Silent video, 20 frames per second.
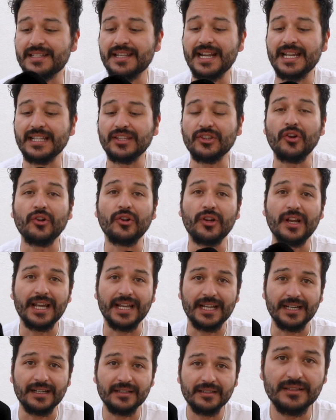that I don't
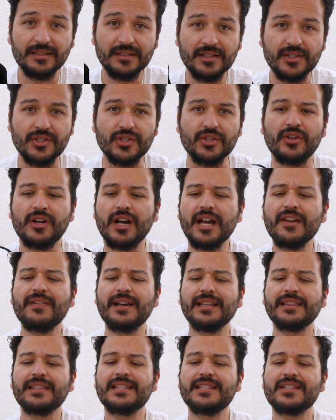like. So I've
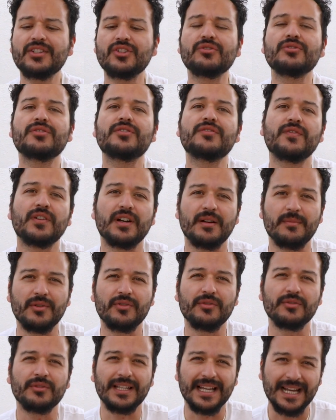had these shoes for
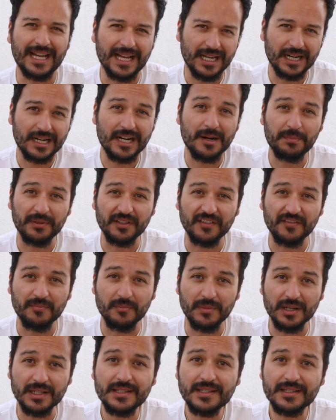about a couple of
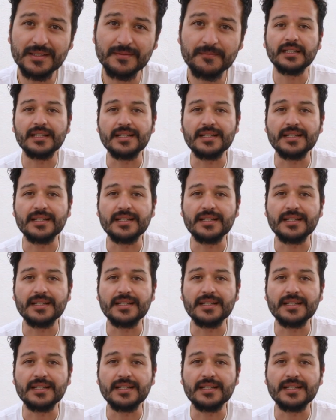months.